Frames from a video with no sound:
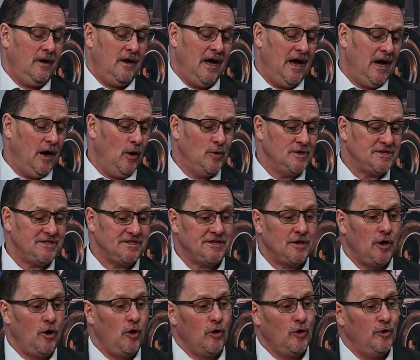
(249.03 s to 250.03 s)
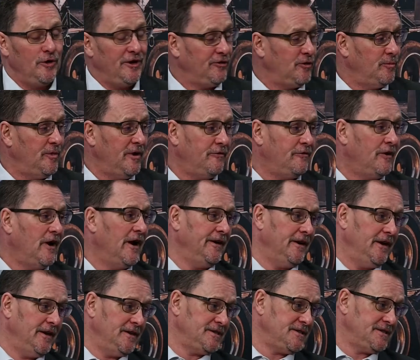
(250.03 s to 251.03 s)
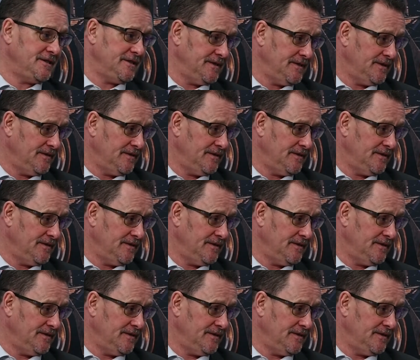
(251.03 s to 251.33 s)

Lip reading: How is this all going to be financed?